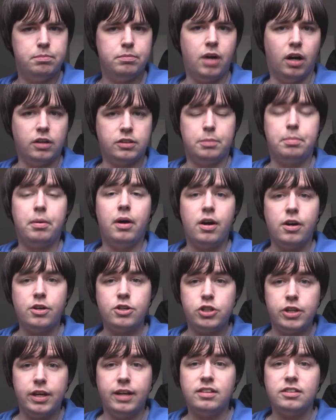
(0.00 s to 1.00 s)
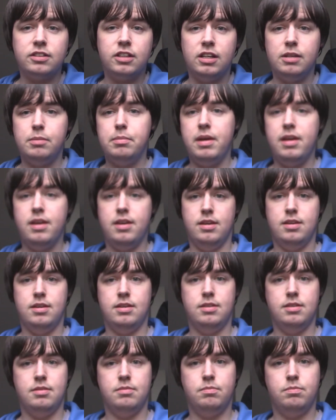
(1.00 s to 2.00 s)
Doctor Pershing's going to
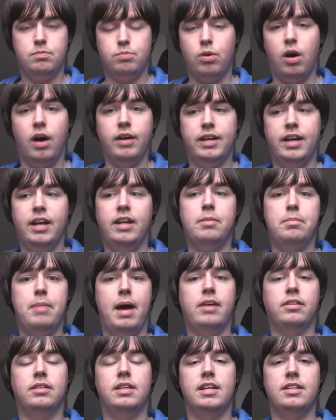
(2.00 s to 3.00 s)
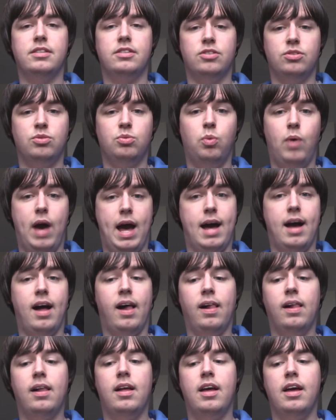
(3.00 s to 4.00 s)
be brought in about this as
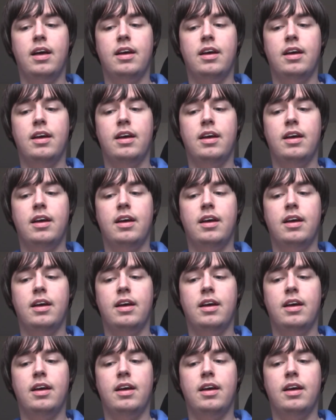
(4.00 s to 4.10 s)
well.